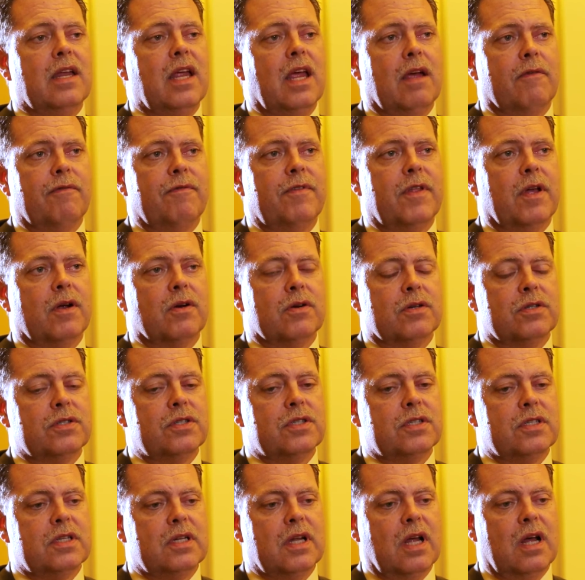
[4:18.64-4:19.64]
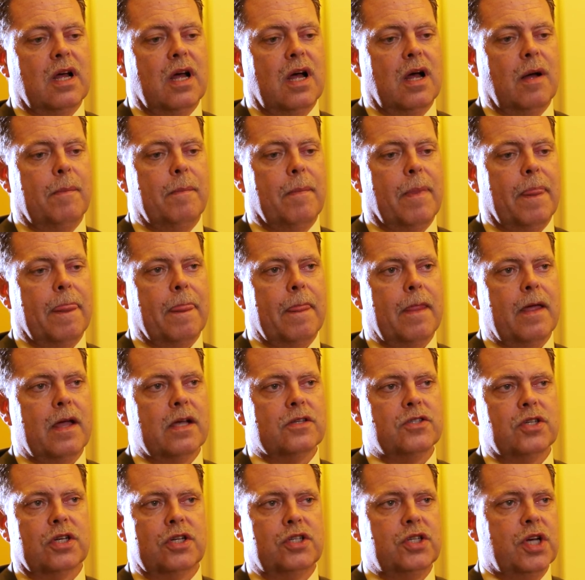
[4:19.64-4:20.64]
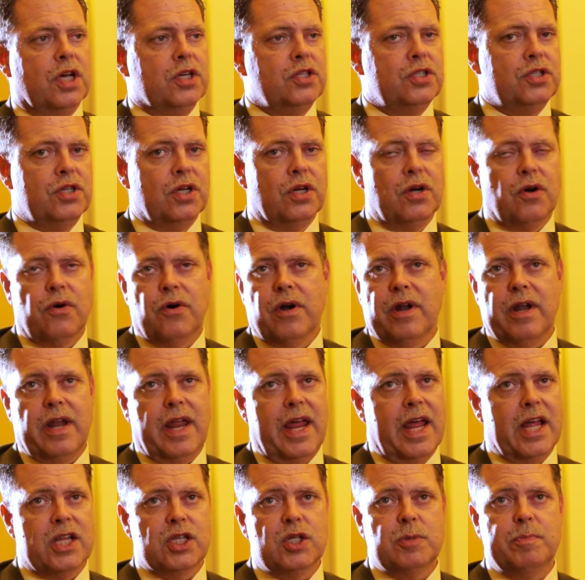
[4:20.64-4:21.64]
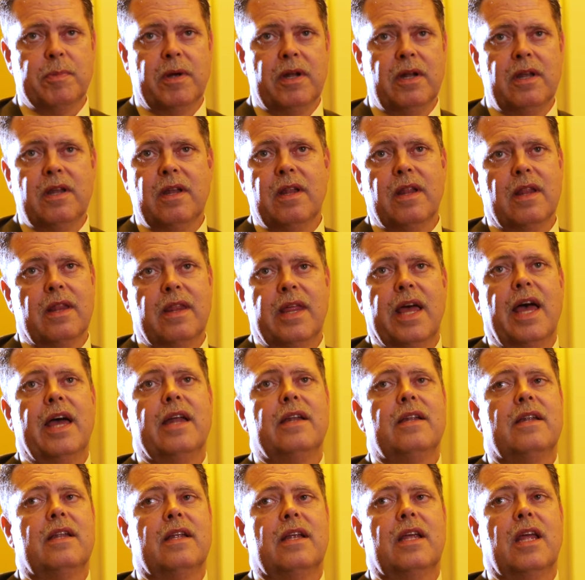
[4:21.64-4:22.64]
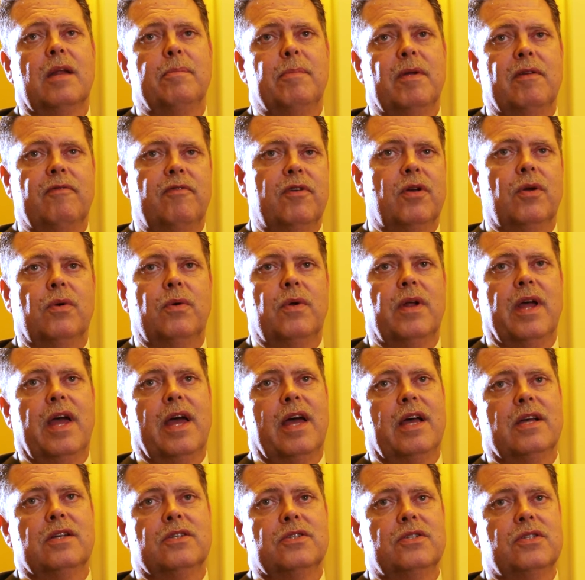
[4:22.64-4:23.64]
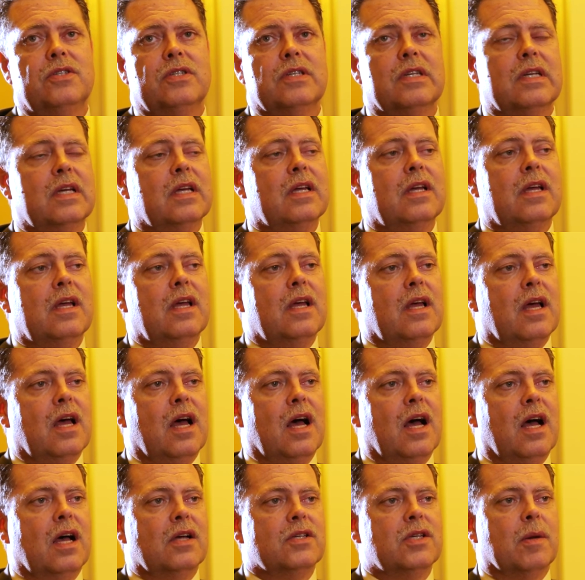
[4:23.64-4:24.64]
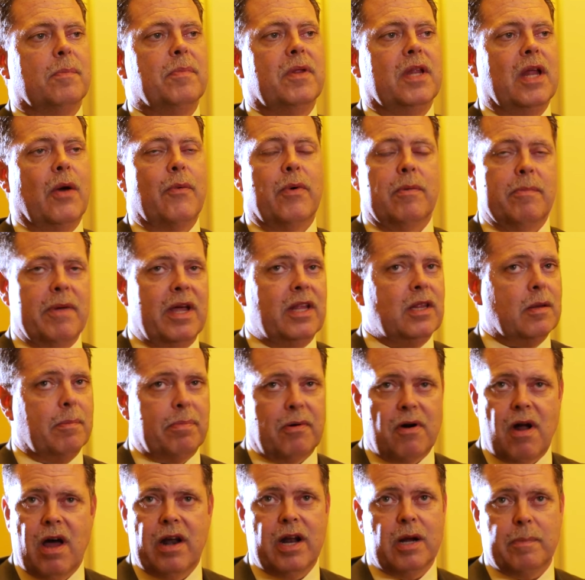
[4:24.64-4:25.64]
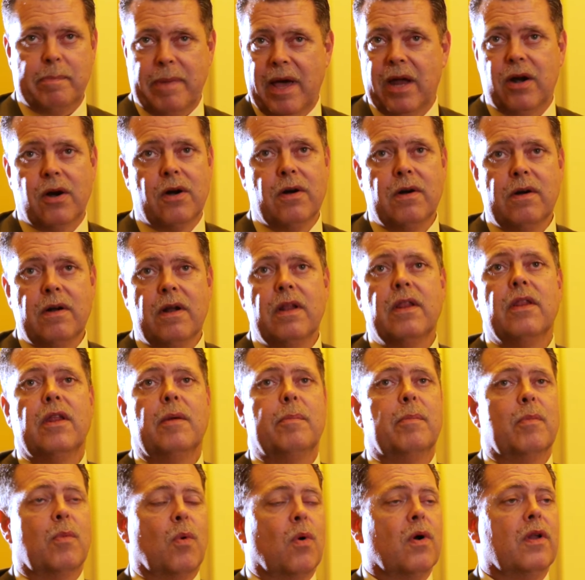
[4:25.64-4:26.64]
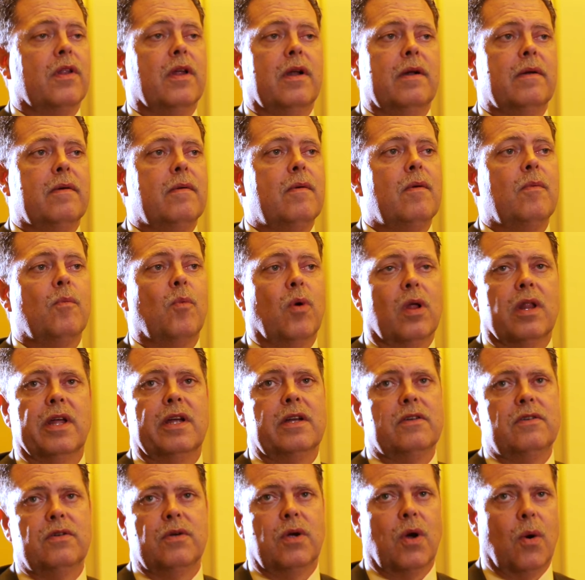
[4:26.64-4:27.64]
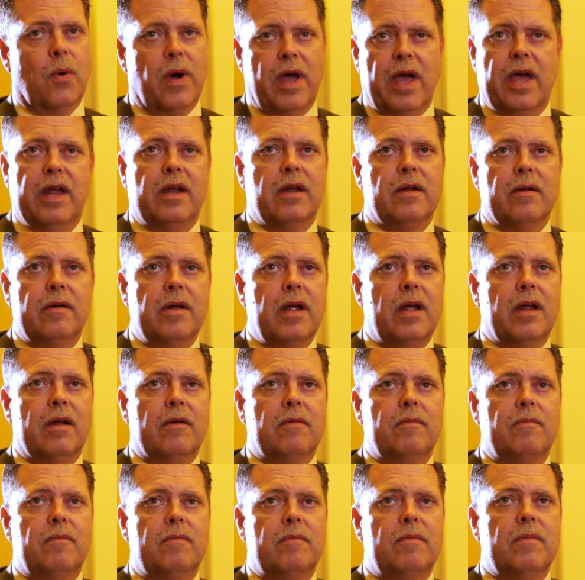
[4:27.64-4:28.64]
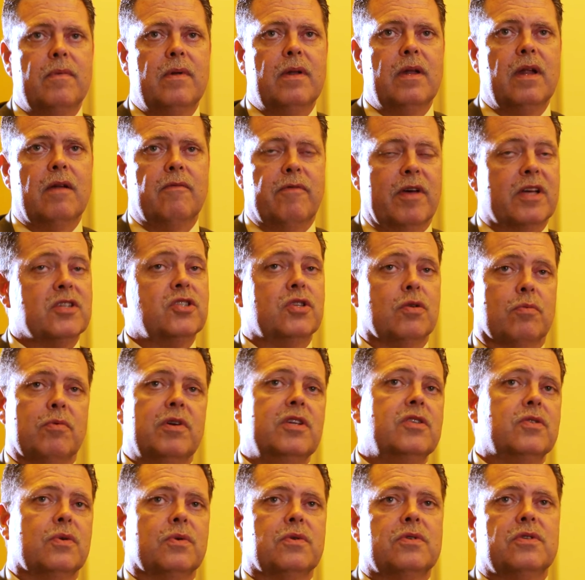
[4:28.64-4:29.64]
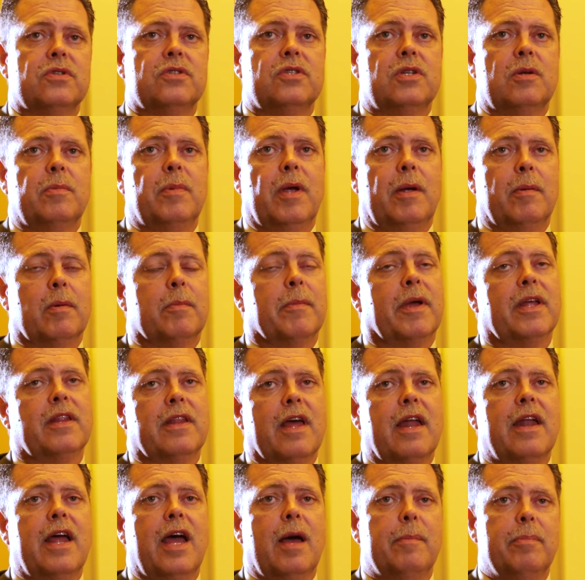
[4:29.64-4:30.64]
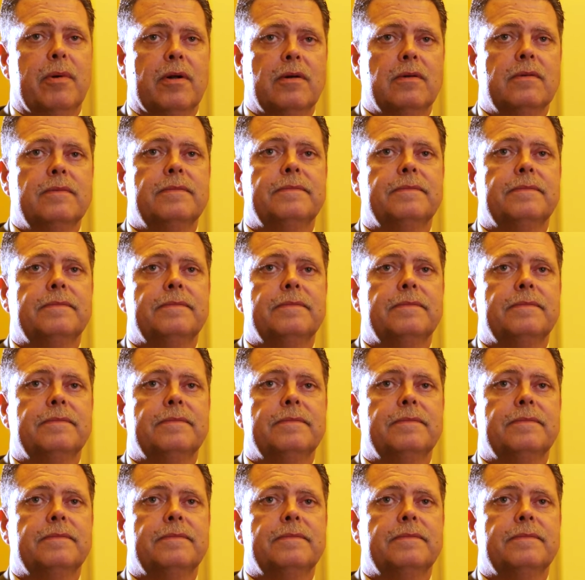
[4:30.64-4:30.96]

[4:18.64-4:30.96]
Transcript: If there's a suggestion or an enhancement that can be viewed as something that would make the product better, they're more than willing to go ahead and invest the resources to be able to make that happen.